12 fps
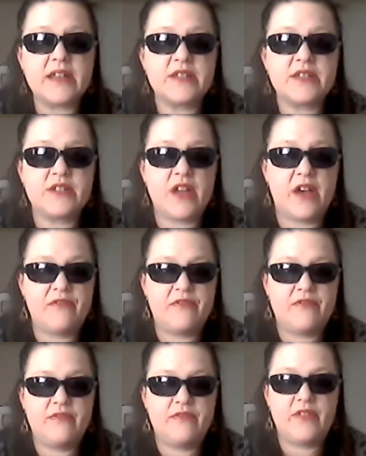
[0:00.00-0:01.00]
of stuff
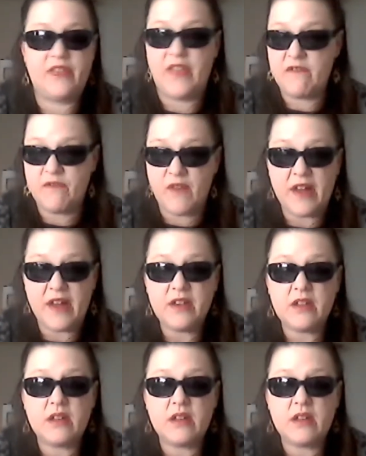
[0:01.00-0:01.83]
that they fund.